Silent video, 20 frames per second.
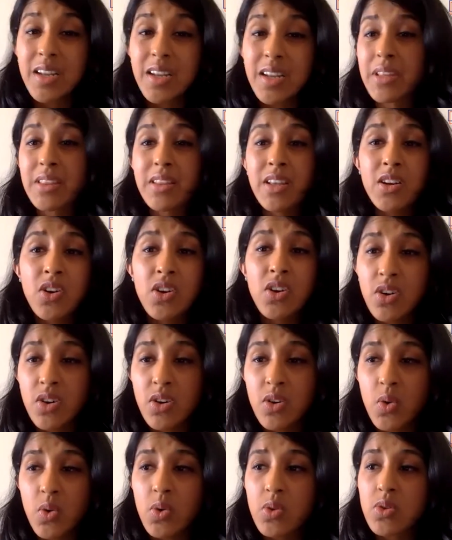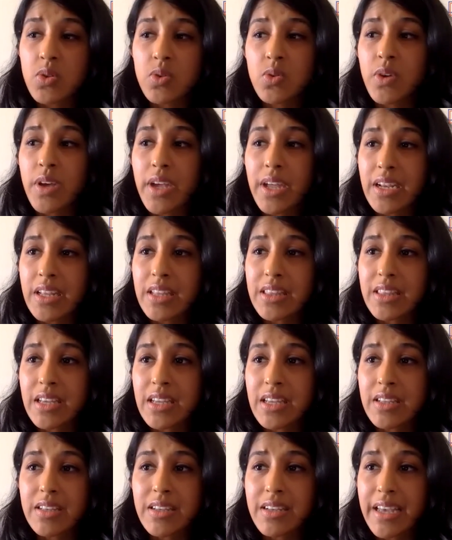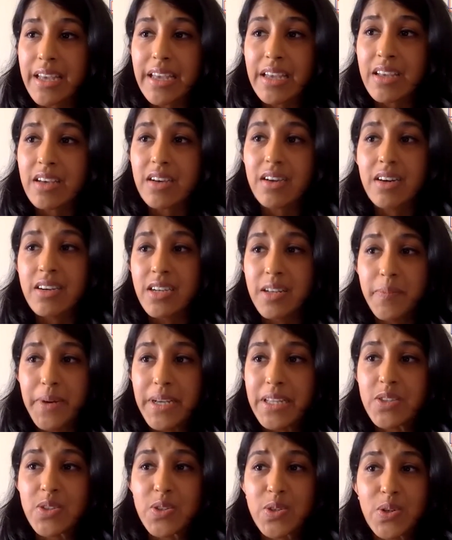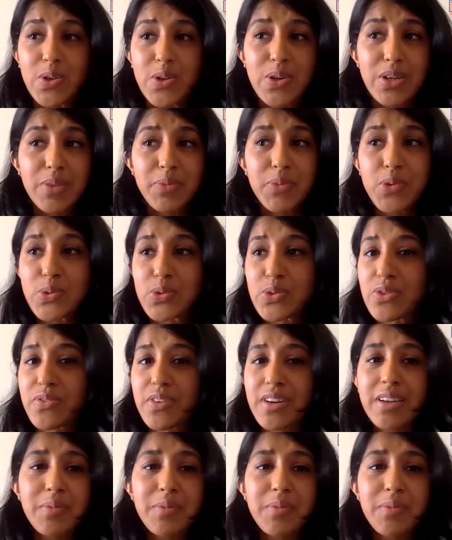I mean, they're not going to go through anything like a debenture or a mutual fund.